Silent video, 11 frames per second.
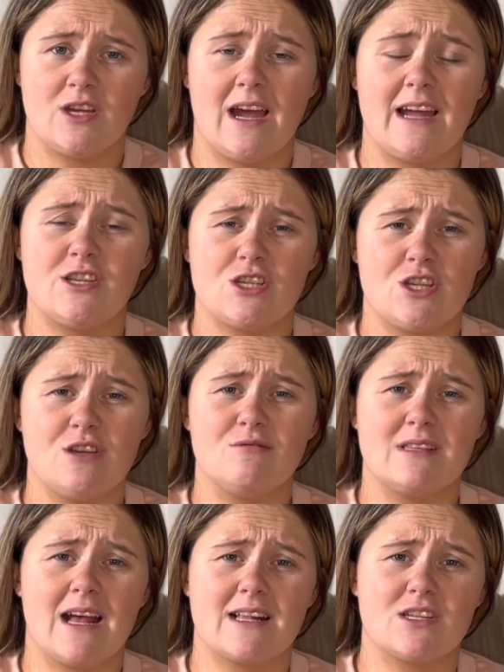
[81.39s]
I just use
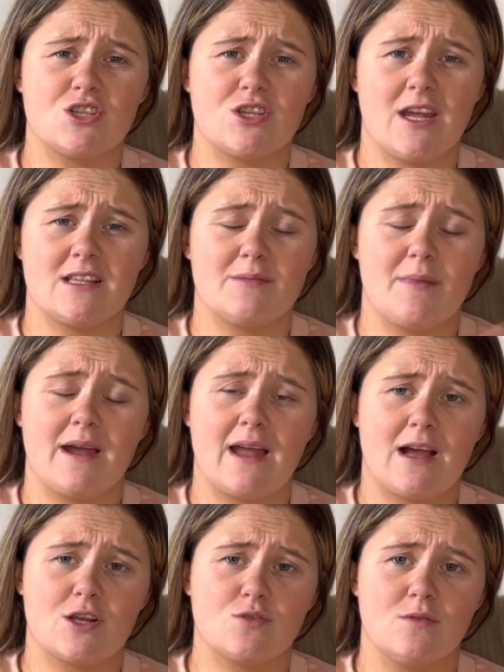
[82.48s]
that to share to my
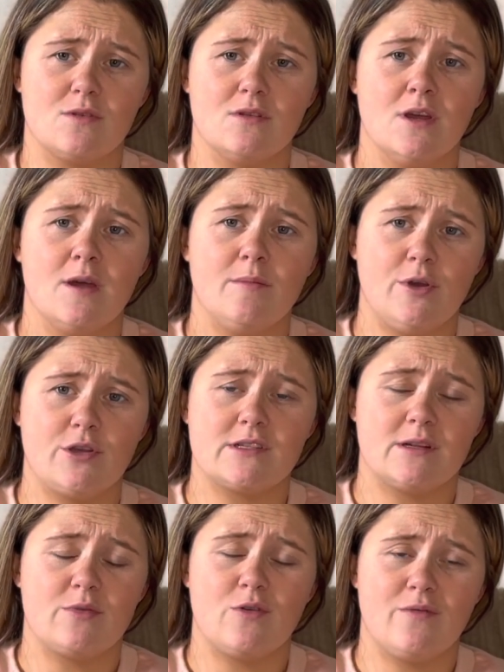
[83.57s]
actual
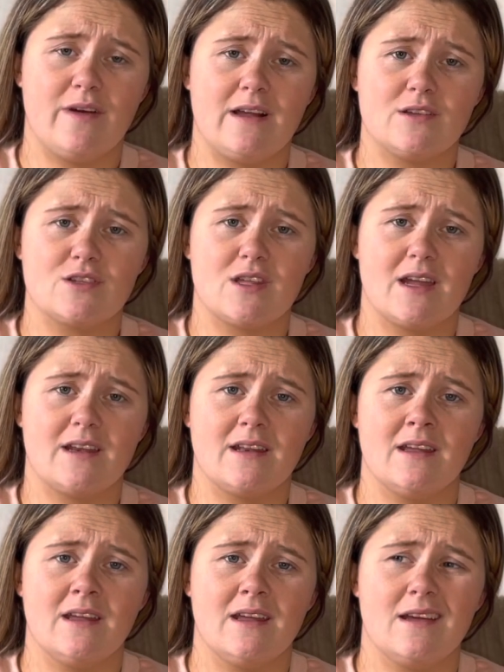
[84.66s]
personal profile, so then
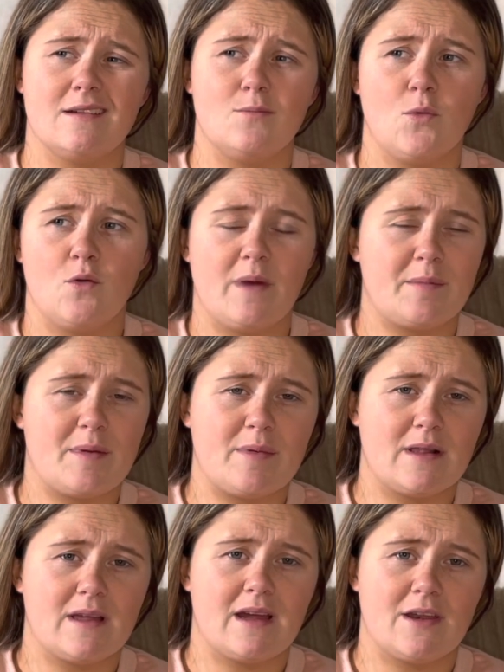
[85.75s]
more my
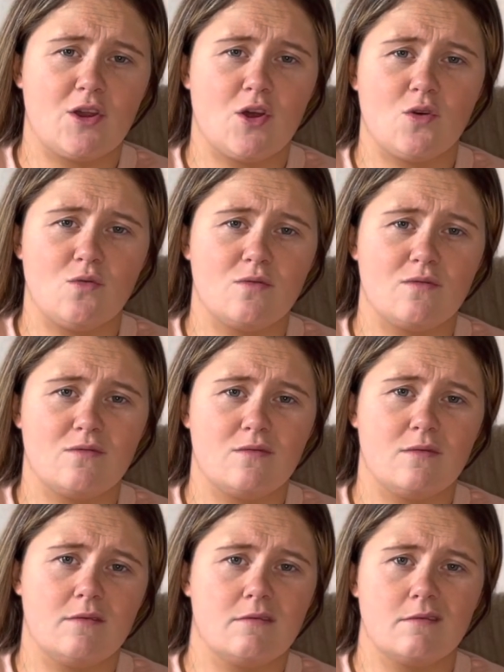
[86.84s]
people that I know.
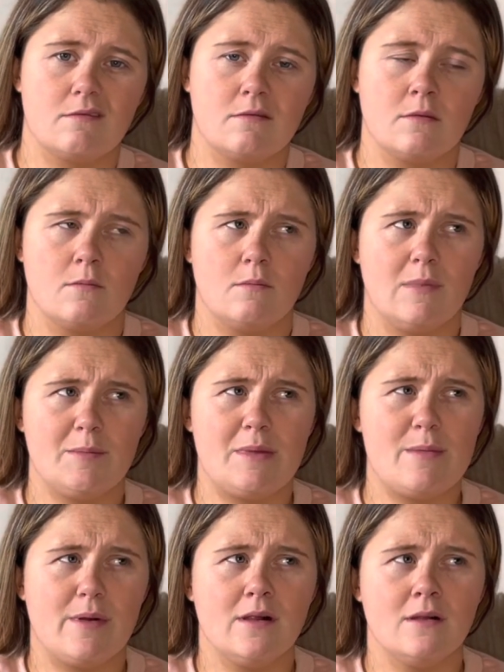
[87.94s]
My
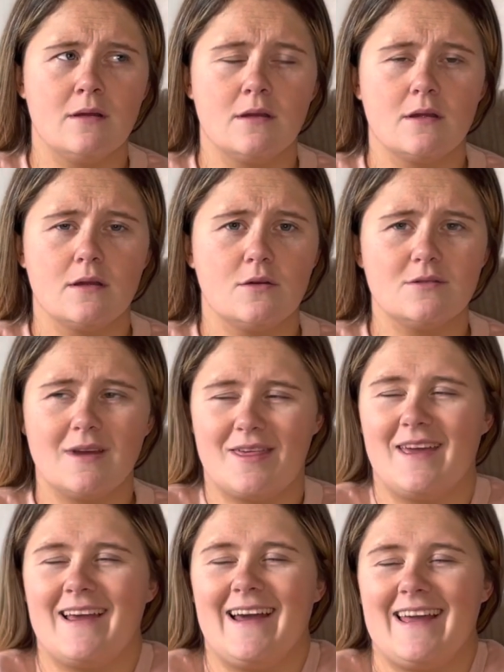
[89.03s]
people? What do I
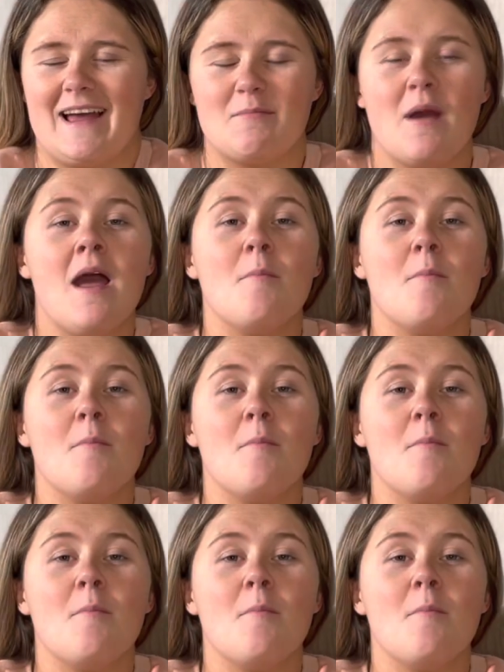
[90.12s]
think I am?